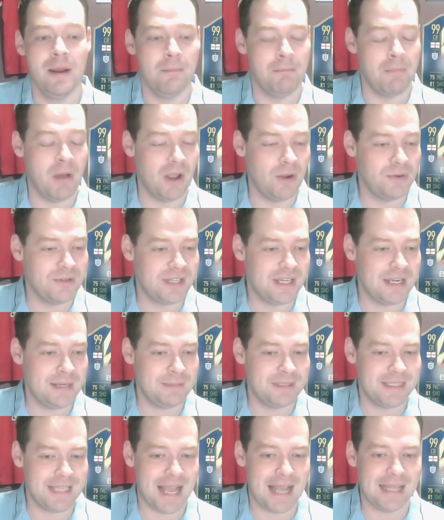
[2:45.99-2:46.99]
My own team,
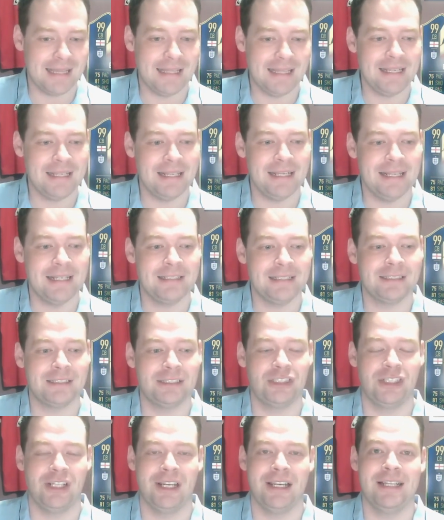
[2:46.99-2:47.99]
sadly, is
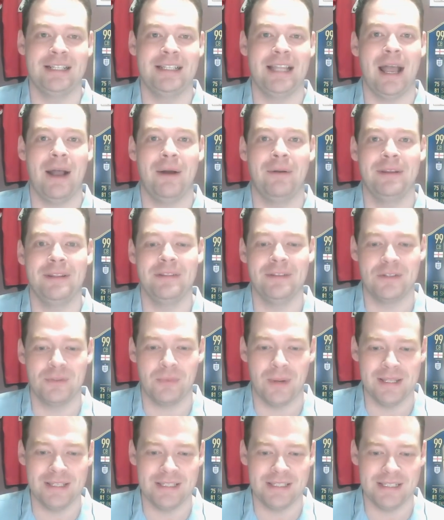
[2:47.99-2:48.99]
chilling down in the
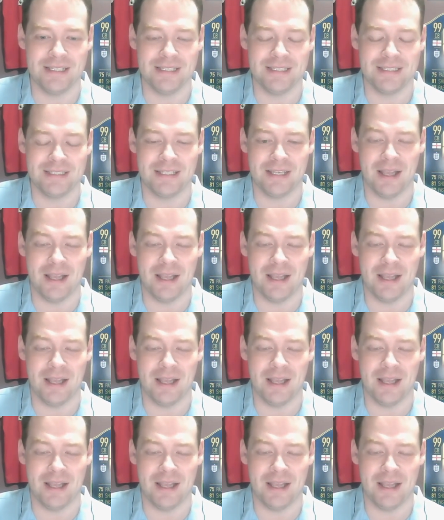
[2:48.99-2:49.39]
20s.